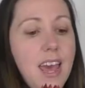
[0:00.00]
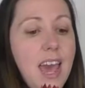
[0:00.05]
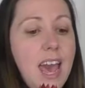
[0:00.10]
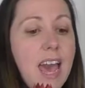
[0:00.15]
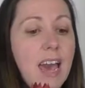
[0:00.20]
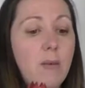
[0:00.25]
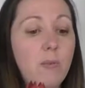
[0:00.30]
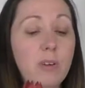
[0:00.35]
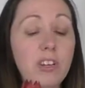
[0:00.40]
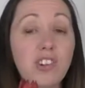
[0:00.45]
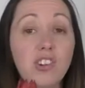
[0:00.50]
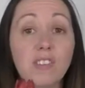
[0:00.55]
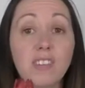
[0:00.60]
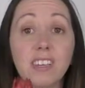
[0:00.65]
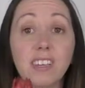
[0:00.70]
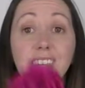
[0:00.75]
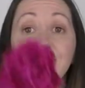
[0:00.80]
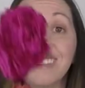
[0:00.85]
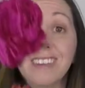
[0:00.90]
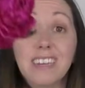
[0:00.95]
And we just
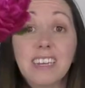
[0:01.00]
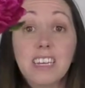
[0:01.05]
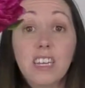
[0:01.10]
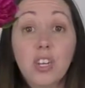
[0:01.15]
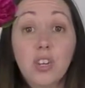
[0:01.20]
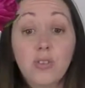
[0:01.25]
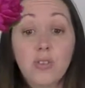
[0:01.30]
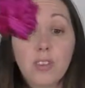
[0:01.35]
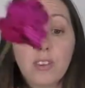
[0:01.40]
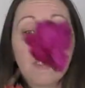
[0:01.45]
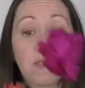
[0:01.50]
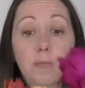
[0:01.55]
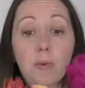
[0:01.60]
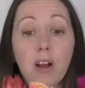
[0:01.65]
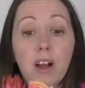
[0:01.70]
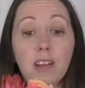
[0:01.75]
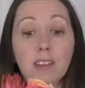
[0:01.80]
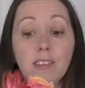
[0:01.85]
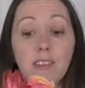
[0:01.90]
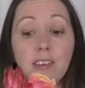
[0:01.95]
continue this
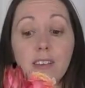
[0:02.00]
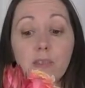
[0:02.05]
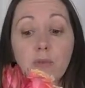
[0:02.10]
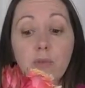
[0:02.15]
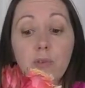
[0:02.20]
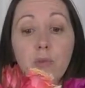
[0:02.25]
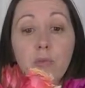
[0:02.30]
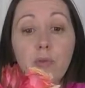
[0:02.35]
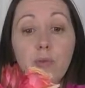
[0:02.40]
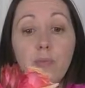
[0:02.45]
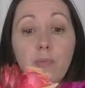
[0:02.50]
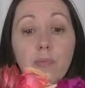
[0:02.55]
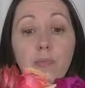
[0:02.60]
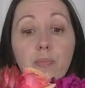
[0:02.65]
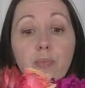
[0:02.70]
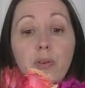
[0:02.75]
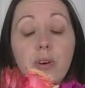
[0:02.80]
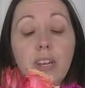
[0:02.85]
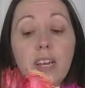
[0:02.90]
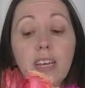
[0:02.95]
process where we're
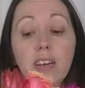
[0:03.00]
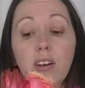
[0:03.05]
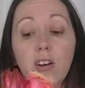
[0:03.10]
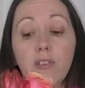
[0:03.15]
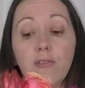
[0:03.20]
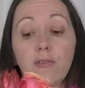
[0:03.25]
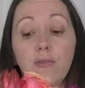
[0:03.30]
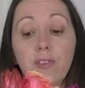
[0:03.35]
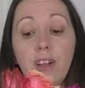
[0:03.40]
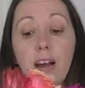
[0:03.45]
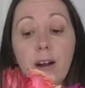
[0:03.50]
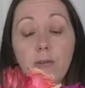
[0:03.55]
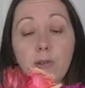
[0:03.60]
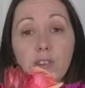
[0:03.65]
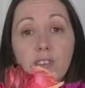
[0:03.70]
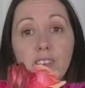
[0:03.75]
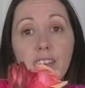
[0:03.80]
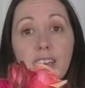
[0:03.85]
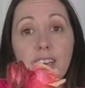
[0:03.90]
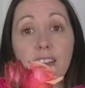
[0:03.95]
putting our
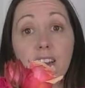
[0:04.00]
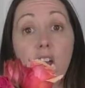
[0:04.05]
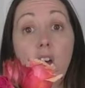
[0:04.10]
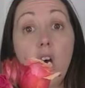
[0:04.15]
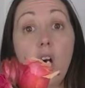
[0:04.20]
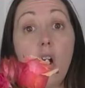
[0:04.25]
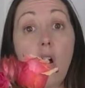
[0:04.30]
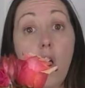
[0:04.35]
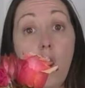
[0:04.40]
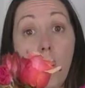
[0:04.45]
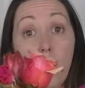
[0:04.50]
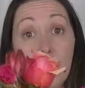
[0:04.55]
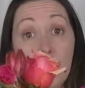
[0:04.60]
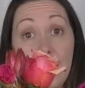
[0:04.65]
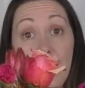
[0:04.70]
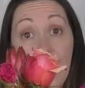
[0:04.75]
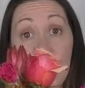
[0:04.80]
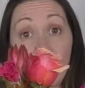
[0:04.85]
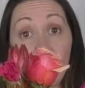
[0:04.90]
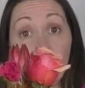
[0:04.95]
flowers in on an
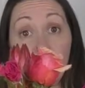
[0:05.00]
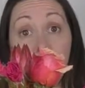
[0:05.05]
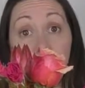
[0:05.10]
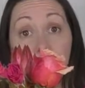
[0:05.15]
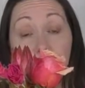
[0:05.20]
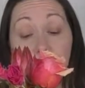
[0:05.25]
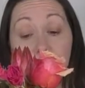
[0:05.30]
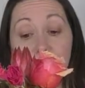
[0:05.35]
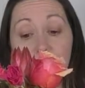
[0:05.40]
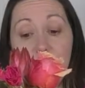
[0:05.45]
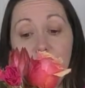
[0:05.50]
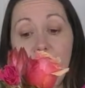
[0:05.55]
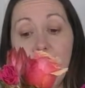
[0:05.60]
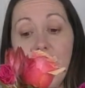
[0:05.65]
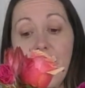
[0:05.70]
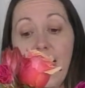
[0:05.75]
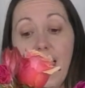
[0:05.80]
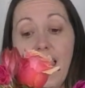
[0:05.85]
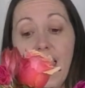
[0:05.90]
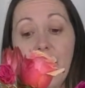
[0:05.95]
angle,
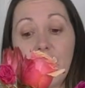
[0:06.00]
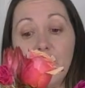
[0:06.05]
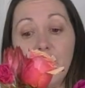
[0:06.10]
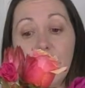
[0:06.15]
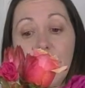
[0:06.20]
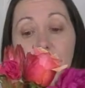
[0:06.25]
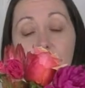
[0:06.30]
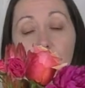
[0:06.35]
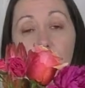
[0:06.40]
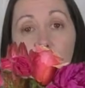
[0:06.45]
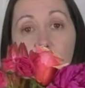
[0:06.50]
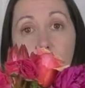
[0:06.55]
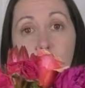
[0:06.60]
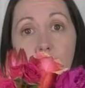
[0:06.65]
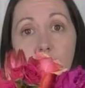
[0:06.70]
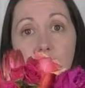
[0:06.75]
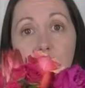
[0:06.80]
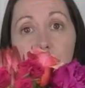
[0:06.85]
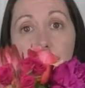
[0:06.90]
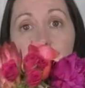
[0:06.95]
and then
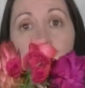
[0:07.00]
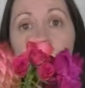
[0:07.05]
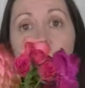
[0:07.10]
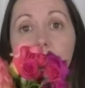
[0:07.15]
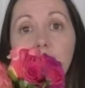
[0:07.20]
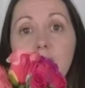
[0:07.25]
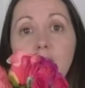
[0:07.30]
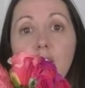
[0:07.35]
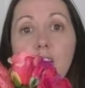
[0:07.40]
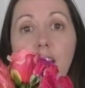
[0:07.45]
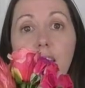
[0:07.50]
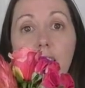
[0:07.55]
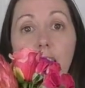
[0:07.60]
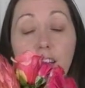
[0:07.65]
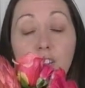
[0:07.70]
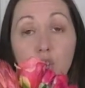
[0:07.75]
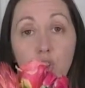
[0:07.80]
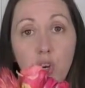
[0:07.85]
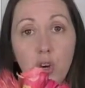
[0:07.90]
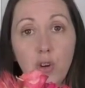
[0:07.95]
grasp
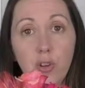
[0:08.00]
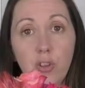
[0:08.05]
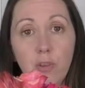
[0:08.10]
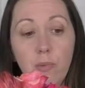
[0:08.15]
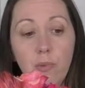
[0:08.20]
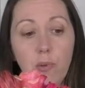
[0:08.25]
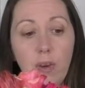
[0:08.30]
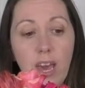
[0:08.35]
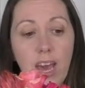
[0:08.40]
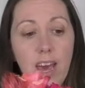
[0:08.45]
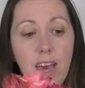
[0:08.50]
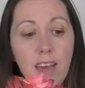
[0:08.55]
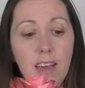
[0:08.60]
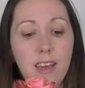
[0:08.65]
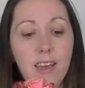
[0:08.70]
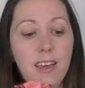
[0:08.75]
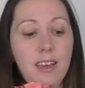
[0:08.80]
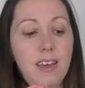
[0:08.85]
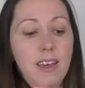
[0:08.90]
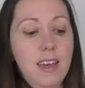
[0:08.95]
and turn the bouquet,
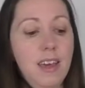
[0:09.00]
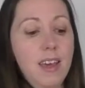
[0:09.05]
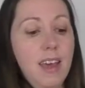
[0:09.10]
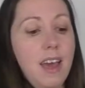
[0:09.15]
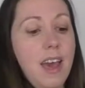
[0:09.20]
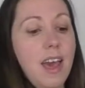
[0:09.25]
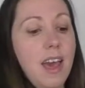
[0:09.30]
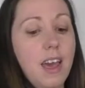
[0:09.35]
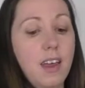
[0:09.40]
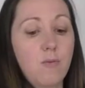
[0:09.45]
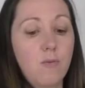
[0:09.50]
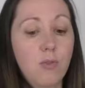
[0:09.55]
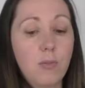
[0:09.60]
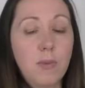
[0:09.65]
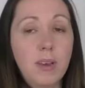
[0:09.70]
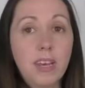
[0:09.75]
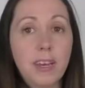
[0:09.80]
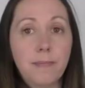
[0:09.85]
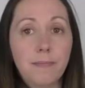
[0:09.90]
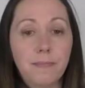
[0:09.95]
and
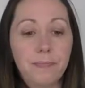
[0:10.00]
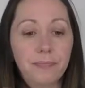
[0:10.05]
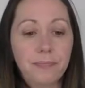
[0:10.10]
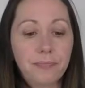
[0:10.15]
repeat.